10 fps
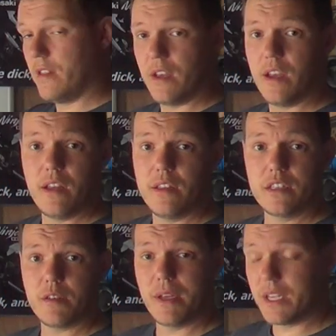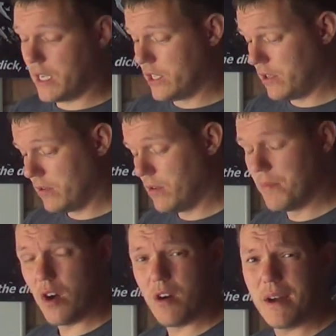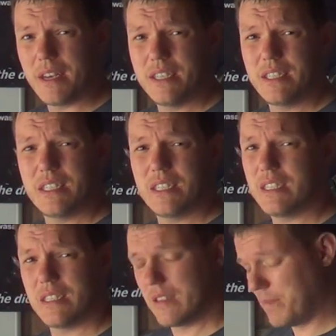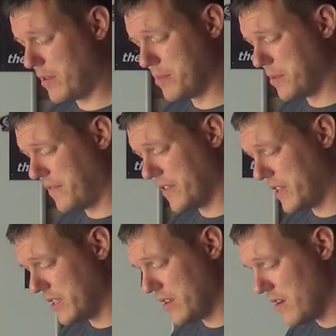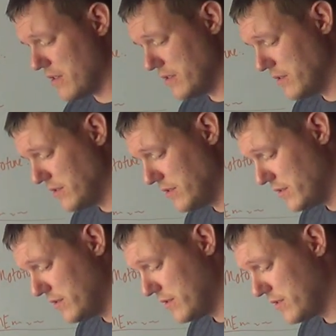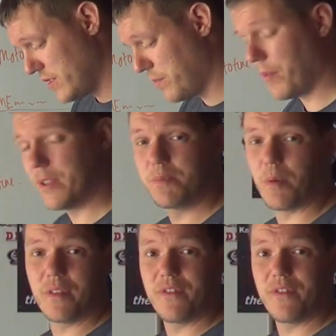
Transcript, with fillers: In the Dominican, do you know who Motoman is? Probably fucking not. You probably this is probably